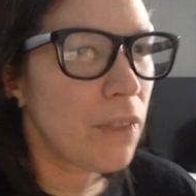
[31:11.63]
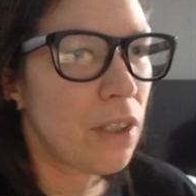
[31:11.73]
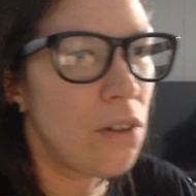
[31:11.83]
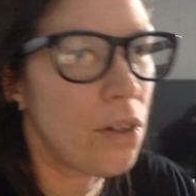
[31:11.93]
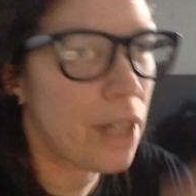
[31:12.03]

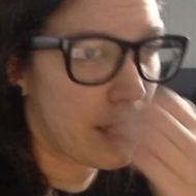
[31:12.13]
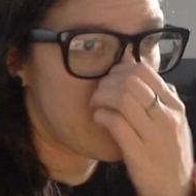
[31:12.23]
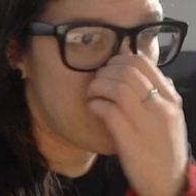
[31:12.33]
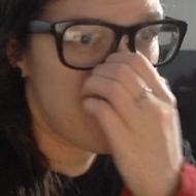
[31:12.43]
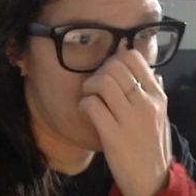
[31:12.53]
Okay,
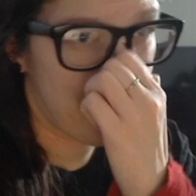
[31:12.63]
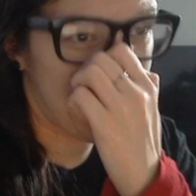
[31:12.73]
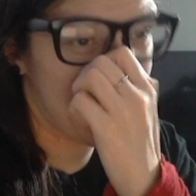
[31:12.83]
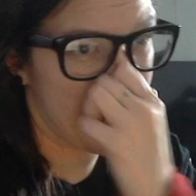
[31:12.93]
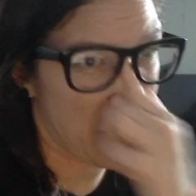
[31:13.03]
let's see if I can
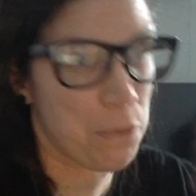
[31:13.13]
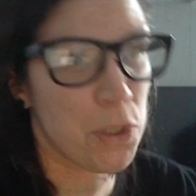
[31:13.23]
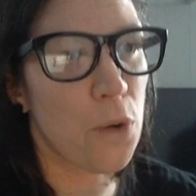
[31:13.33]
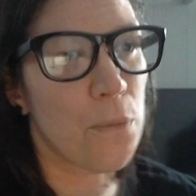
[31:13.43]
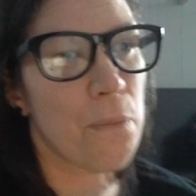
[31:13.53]
fix this up.
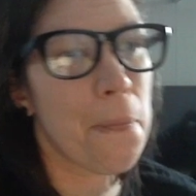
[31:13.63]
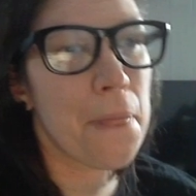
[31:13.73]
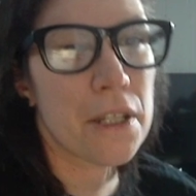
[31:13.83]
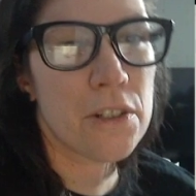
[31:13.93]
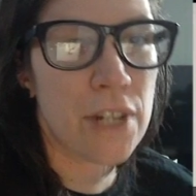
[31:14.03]
So,
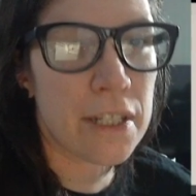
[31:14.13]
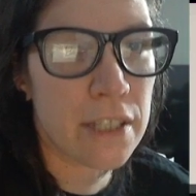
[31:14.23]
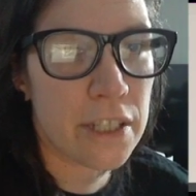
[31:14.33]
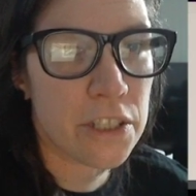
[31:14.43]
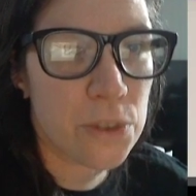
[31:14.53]
direct
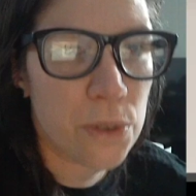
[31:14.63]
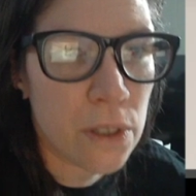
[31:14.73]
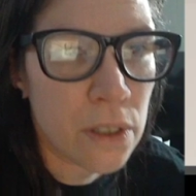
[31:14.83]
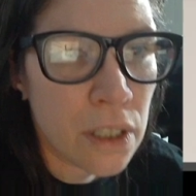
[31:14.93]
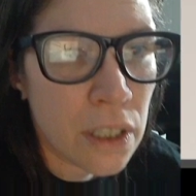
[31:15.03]
selection
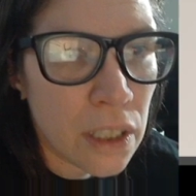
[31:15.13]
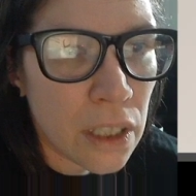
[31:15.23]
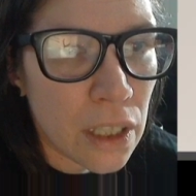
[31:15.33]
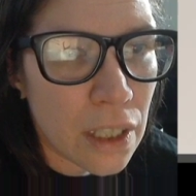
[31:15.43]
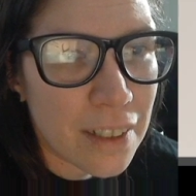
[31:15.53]
tool.
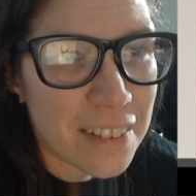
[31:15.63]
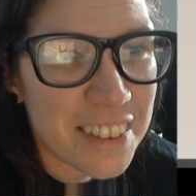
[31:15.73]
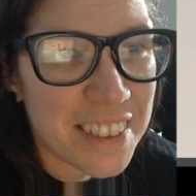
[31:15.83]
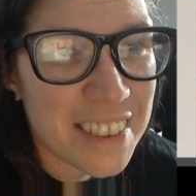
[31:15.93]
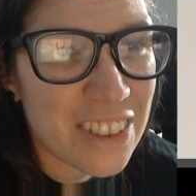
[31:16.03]

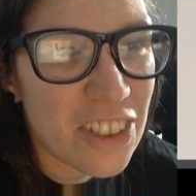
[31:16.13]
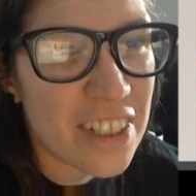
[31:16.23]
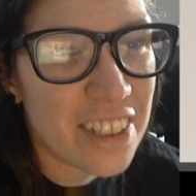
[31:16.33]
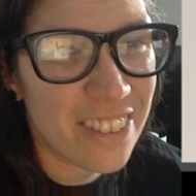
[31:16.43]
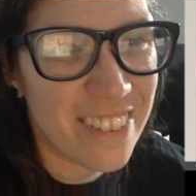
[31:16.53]

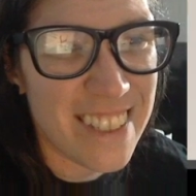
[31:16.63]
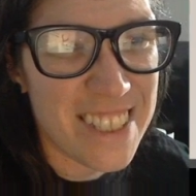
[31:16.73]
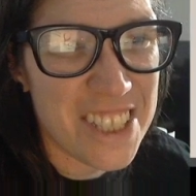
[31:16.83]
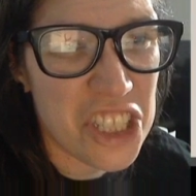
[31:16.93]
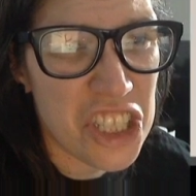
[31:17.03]
Look at all
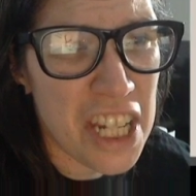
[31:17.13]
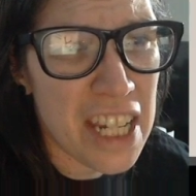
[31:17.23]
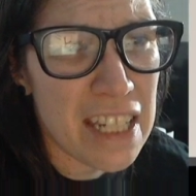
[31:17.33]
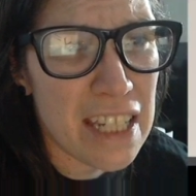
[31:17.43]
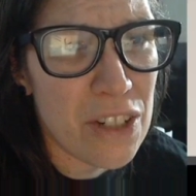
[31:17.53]
these
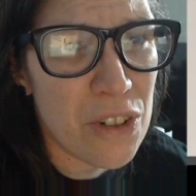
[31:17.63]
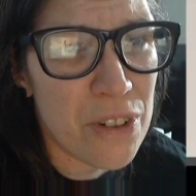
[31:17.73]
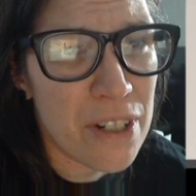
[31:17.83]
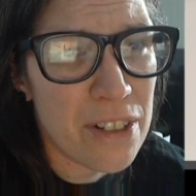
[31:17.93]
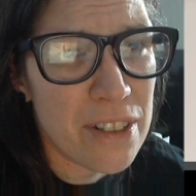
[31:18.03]
janky
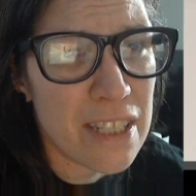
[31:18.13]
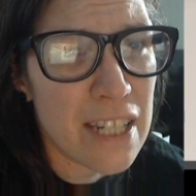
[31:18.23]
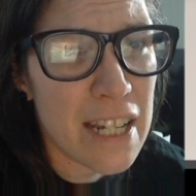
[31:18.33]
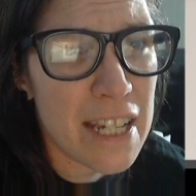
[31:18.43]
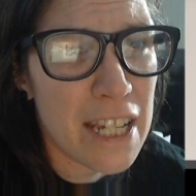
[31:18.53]
corners that
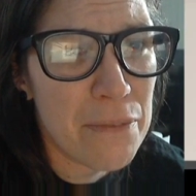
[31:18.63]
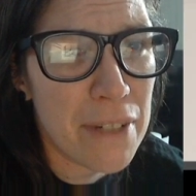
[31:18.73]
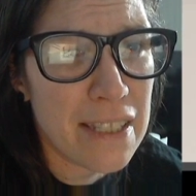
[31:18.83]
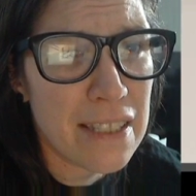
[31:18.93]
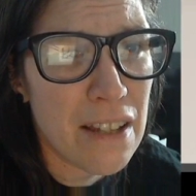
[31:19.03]
I gave
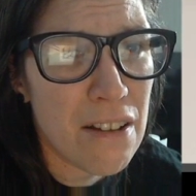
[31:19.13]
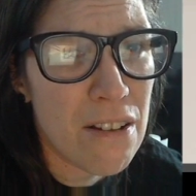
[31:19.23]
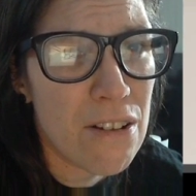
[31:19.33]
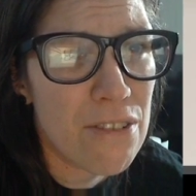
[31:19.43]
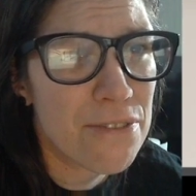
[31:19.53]
myself.